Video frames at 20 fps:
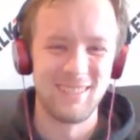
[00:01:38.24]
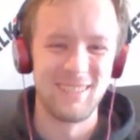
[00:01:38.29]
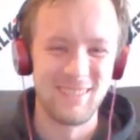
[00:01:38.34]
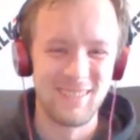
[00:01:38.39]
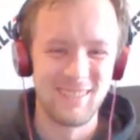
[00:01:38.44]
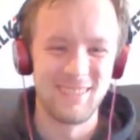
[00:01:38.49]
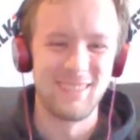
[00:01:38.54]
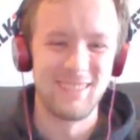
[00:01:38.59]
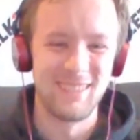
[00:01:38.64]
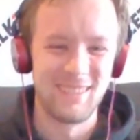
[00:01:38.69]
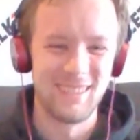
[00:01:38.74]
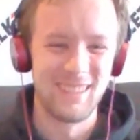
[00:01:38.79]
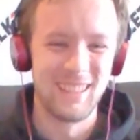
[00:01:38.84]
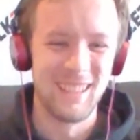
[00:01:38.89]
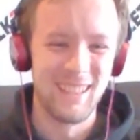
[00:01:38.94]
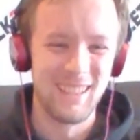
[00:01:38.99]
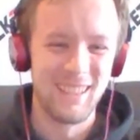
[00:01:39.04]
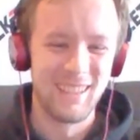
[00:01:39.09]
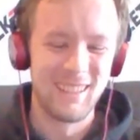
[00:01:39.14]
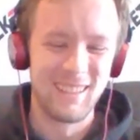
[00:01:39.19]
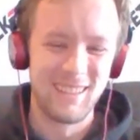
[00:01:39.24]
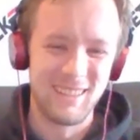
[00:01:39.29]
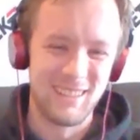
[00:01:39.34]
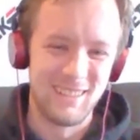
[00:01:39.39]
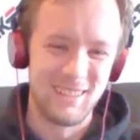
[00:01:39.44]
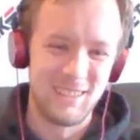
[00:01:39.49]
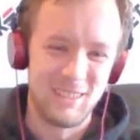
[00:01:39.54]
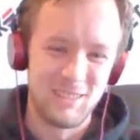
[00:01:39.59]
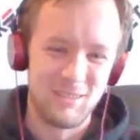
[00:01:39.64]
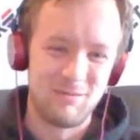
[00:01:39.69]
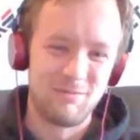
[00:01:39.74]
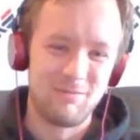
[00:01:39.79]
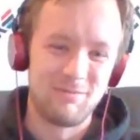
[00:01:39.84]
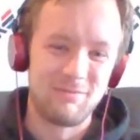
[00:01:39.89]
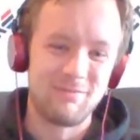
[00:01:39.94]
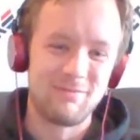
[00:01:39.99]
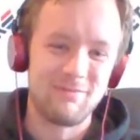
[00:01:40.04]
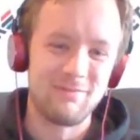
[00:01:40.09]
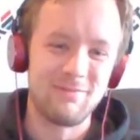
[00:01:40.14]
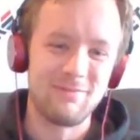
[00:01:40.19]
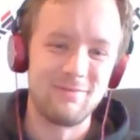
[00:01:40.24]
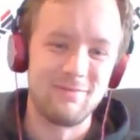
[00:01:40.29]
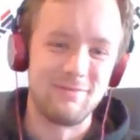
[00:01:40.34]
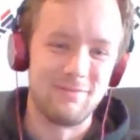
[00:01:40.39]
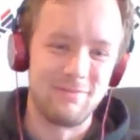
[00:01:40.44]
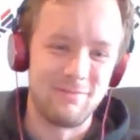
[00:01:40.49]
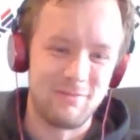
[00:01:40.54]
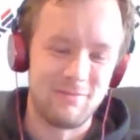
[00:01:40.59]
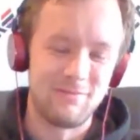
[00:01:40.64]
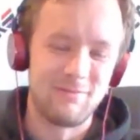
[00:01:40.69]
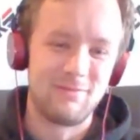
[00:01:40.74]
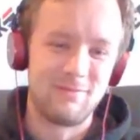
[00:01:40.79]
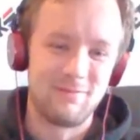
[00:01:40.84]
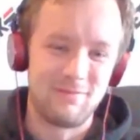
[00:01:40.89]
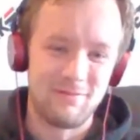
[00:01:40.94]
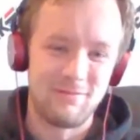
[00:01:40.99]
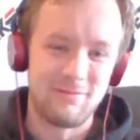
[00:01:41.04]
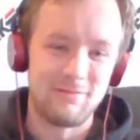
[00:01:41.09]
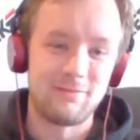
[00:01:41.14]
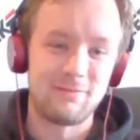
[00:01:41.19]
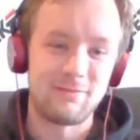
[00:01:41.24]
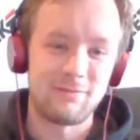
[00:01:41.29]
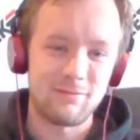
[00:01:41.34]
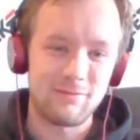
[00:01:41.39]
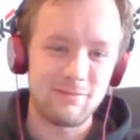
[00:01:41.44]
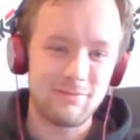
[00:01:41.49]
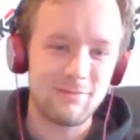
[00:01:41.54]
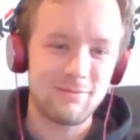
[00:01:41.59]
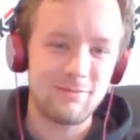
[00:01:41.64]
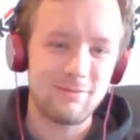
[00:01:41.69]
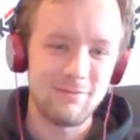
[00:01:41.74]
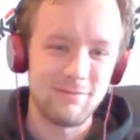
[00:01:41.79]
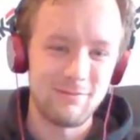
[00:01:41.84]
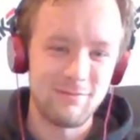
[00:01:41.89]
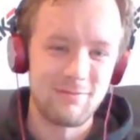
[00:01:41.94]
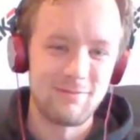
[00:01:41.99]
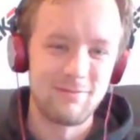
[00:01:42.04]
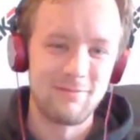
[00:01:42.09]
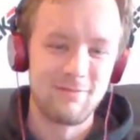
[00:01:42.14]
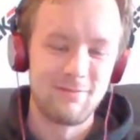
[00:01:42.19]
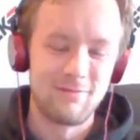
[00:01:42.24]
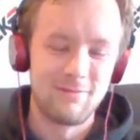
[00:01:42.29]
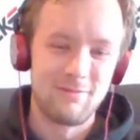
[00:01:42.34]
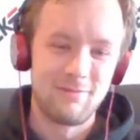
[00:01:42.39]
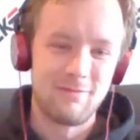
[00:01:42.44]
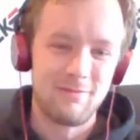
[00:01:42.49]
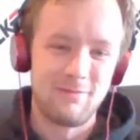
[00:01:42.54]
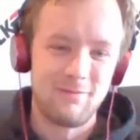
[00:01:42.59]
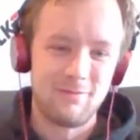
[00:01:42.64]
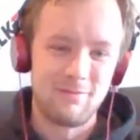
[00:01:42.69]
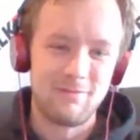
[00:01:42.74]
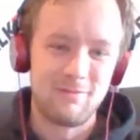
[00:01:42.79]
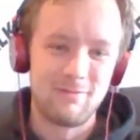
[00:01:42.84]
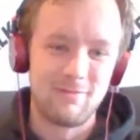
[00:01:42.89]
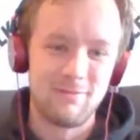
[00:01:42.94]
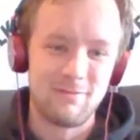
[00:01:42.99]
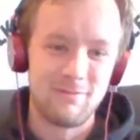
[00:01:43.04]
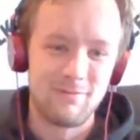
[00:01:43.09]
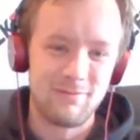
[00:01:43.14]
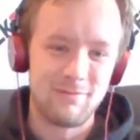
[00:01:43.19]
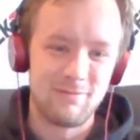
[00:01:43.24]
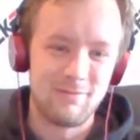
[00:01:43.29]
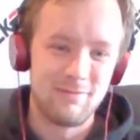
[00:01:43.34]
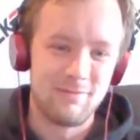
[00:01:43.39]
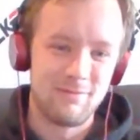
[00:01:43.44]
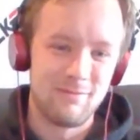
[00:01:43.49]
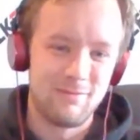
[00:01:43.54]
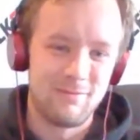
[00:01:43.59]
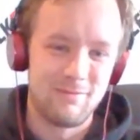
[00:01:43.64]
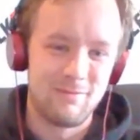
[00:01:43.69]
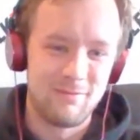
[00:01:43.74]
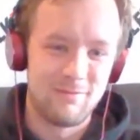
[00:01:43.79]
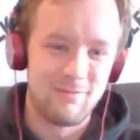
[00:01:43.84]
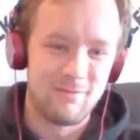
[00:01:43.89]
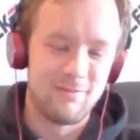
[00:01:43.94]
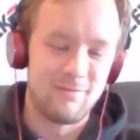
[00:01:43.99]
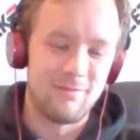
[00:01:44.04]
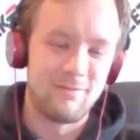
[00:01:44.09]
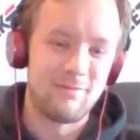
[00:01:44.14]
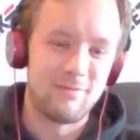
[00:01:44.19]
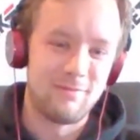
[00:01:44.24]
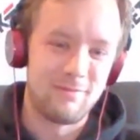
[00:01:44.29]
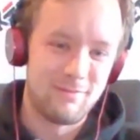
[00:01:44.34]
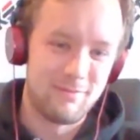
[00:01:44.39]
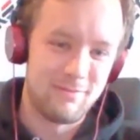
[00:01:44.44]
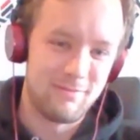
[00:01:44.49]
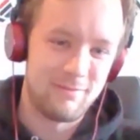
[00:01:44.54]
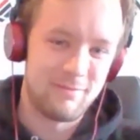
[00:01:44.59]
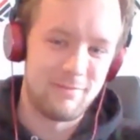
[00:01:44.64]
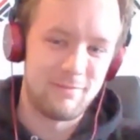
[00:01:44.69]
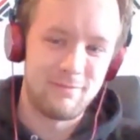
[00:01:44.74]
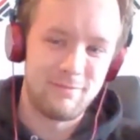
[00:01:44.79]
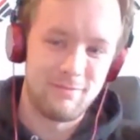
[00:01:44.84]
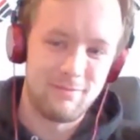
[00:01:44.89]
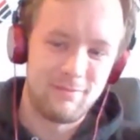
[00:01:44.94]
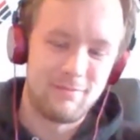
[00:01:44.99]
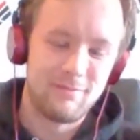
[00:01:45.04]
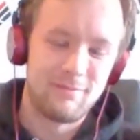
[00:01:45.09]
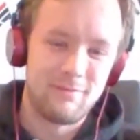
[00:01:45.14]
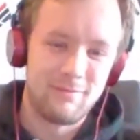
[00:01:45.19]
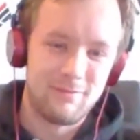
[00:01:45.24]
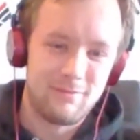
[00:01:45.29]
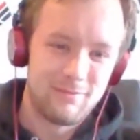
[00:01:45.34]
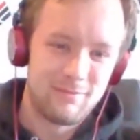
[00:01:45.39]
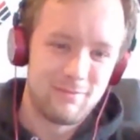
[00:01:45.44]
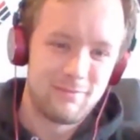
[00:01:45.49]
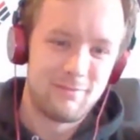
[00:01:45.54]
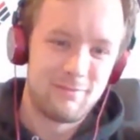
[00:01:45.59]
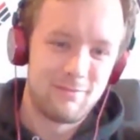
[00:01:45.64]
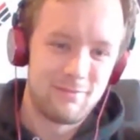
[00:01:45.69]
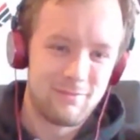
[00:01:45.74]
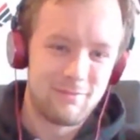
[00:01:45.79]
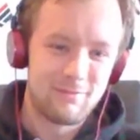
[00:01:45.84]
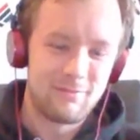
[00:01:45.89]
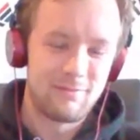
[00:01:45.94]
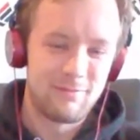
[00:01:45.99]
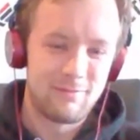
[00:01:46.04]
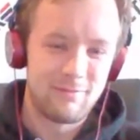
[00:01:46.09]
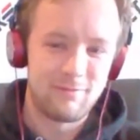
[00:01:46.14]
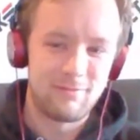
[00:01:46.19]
This person isn't speaking.